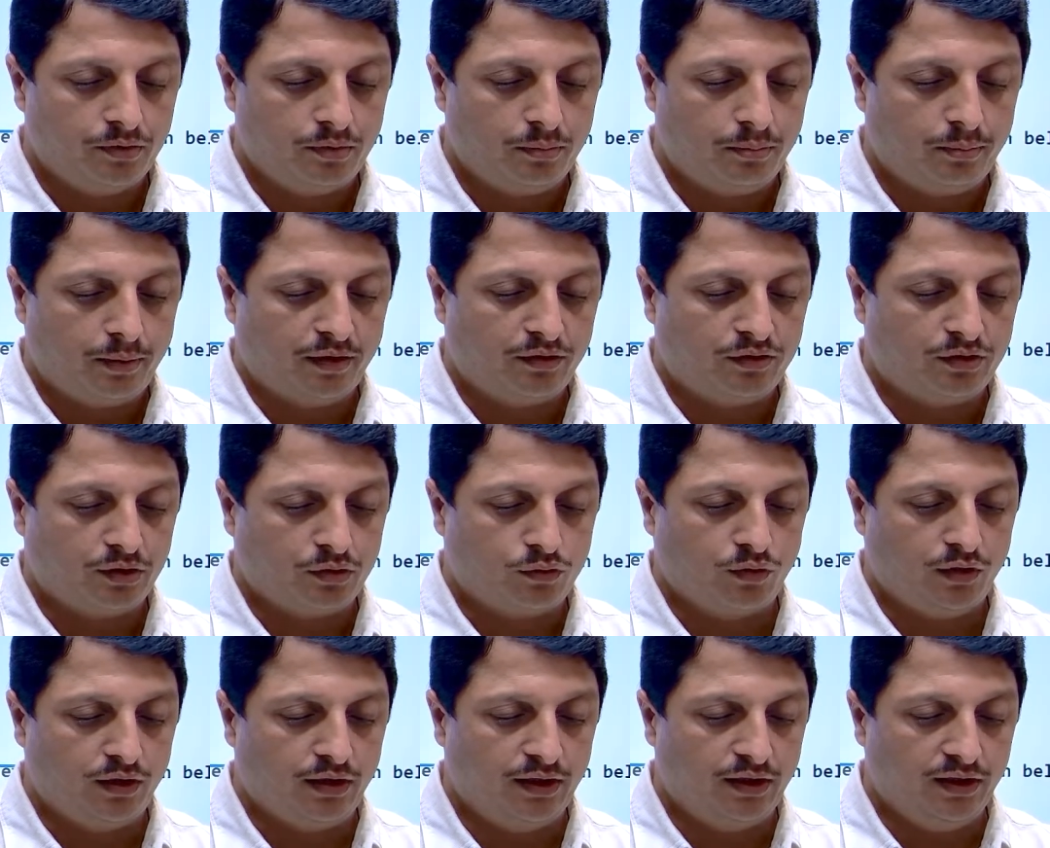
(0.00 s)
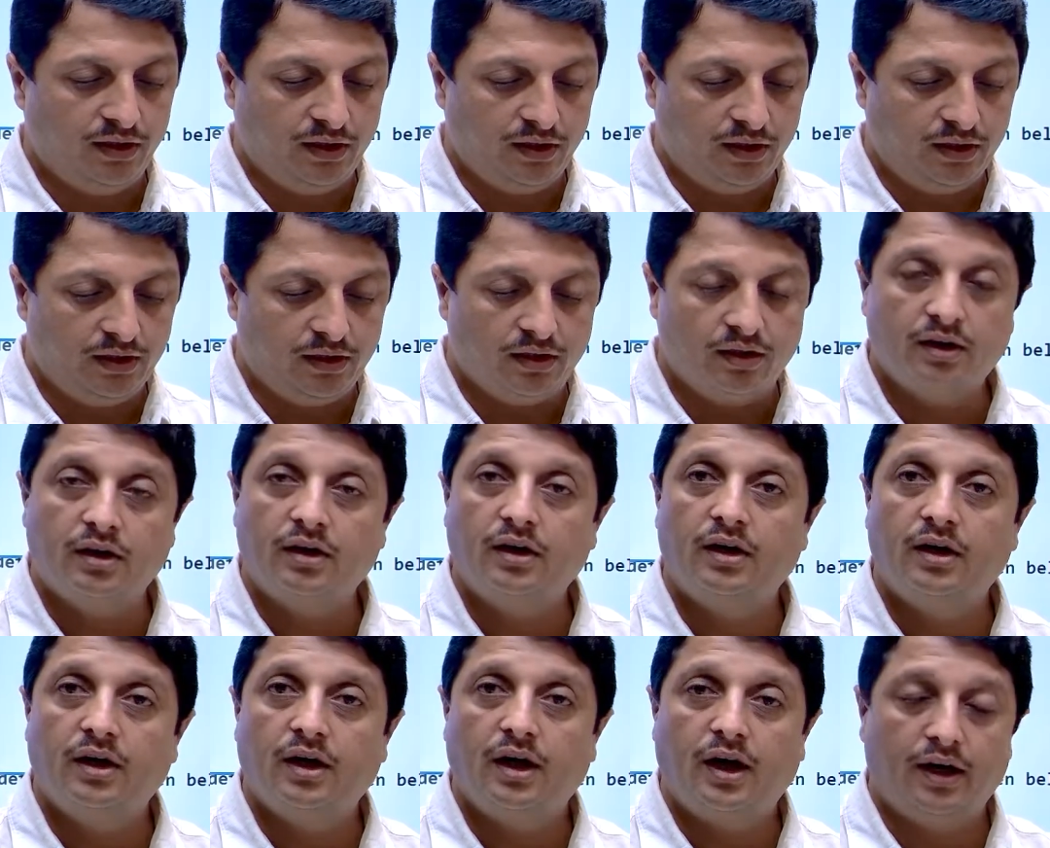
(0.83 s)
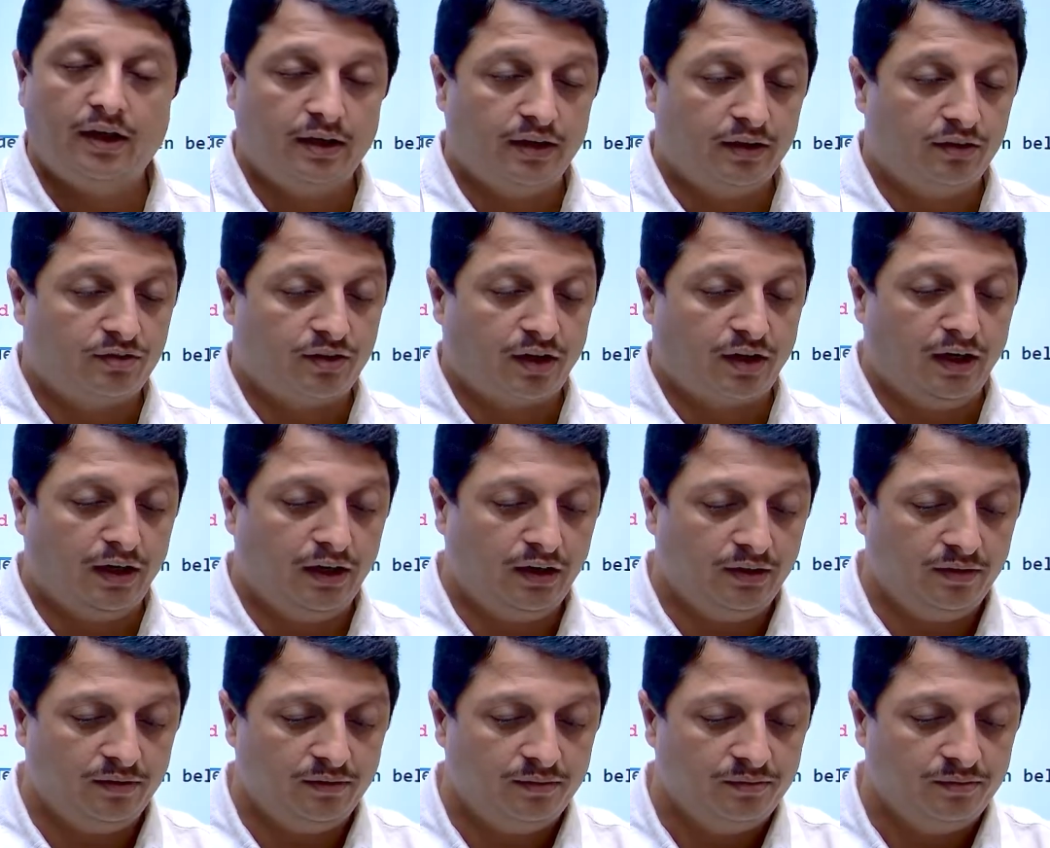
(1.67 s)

MySQL D, and it is running.